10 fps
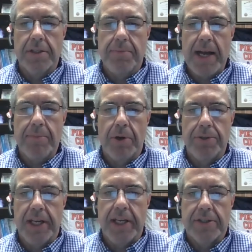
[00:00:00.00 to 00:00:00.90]
spike
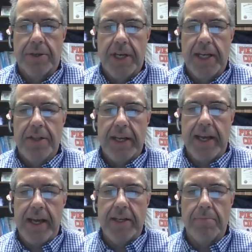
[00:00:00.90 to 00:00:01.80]
protein so that they
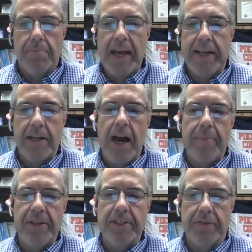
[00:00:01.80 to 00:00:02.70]
can't make
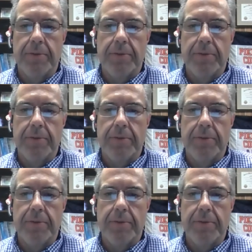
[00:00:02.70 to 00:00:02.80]
copies of